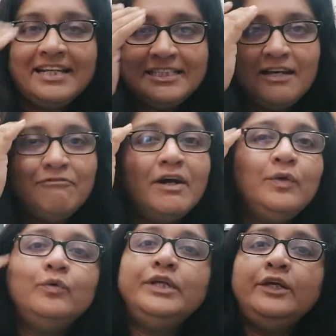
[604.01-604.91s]
and someone
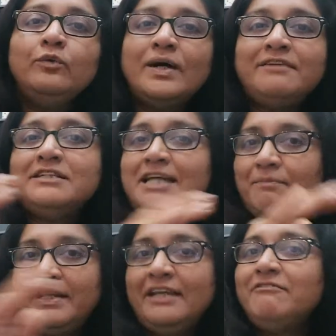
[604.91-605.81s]
who knew what was
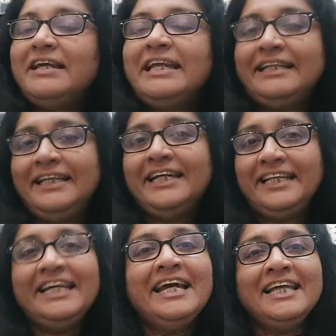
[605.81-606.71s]
happening very
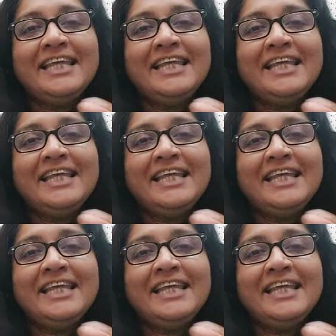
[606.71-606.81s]
clearly.